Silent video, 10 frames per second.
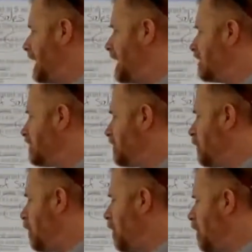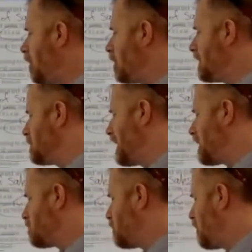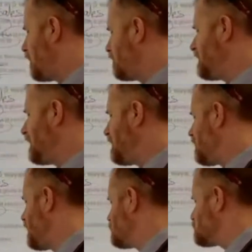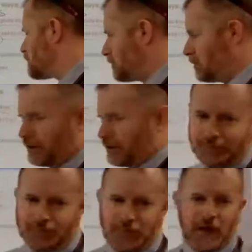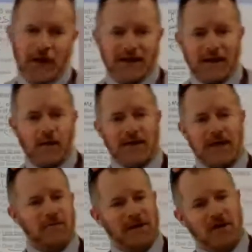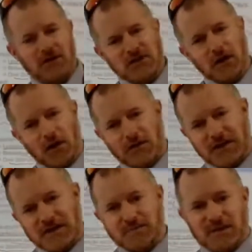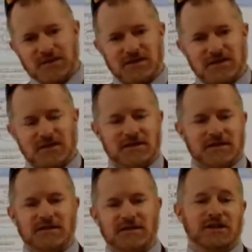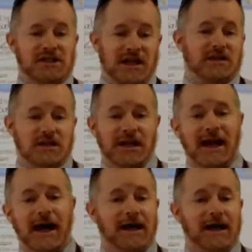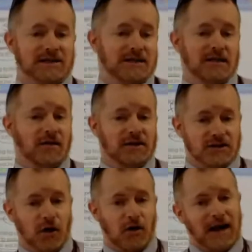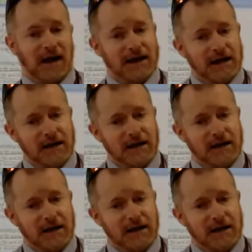for the amount of profit that they're able to do. Now, again, because a lot of these businesses potentially are listed on the stock market,